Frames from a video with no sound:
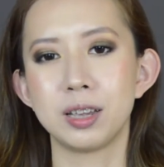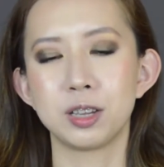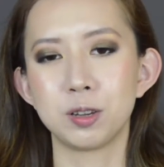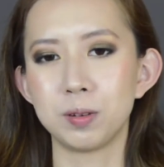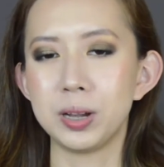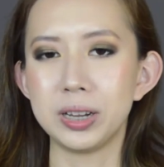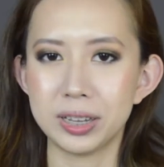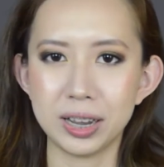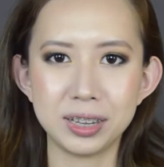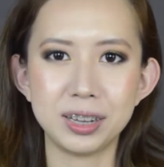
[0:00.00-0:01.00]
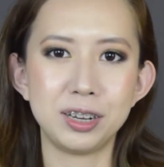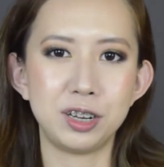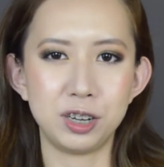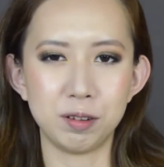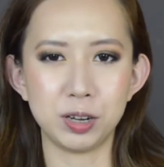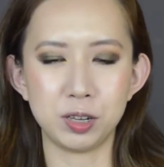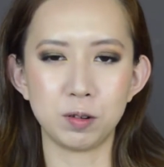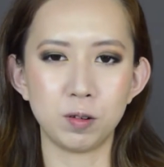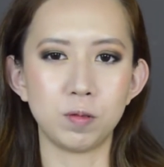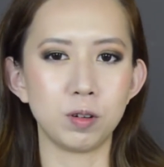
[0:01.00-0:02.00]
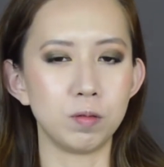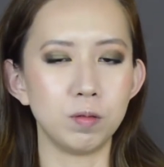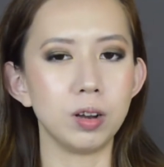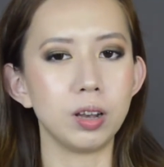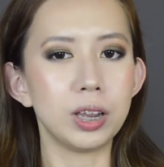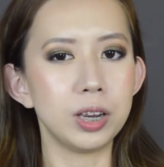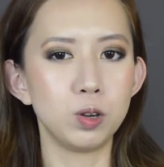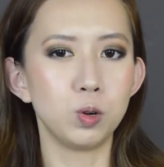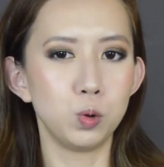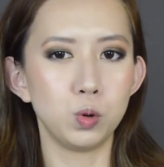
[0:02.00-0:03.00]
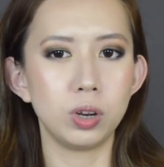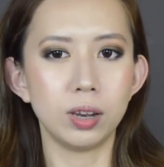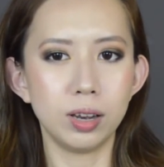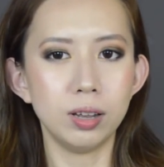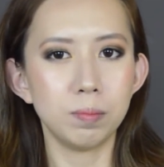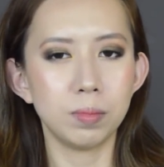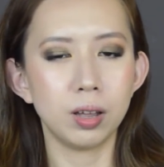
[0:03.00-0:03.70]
So Melissa said she wants to go for a really nude lip,